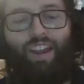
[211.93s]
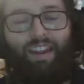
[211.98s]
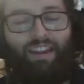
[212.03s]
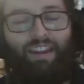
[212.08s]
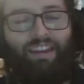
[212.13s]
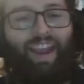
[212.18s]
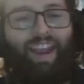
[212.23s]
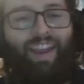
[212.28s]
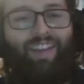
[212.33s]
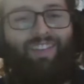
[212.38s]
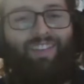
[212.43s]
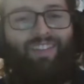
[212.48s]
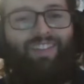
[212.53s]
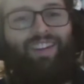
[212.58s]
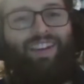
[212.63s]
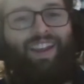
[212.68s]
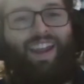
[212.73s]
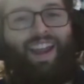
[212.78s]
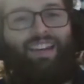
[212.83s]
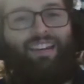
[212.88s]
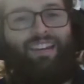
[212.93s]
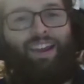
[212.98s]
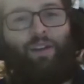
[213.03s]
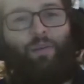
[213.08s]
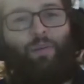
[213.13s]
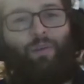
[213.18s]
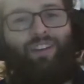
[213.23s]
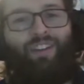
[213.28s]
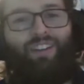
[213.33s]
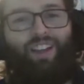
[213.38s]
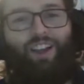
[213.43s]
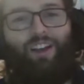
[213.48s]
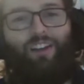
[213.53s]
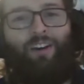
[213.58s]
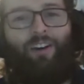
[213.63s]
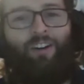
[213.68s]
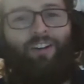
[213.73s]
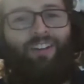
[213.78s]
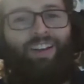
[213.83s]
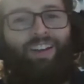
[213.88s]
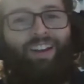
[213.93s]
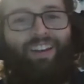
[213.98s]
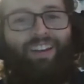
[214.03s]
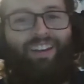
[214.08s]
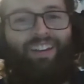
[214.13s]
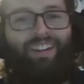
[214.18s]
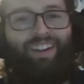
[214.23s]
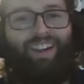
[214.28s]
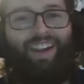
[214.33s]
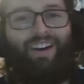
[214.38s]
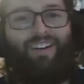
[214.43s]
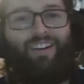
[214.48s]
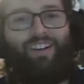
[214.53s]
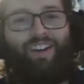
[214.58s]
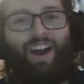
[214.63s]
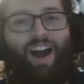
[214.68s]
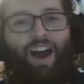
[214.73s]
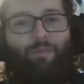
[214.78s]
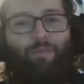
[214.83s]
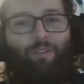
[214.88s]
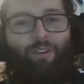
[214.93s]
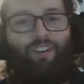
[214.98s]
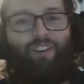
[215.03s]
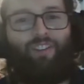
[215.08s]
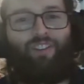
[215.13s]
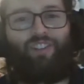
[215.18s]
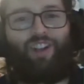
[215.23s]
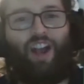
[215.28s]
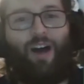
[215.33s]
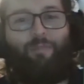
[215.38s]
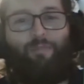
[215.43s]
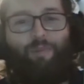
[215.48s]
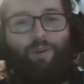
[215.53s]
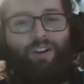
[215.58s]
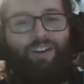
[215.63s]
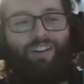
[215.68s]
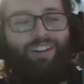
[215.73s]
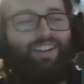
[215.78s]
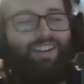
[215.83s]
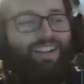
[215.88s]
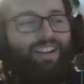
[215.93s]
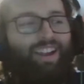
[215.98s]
Yes, the ending with the tunnel and the helicopter, the chopper,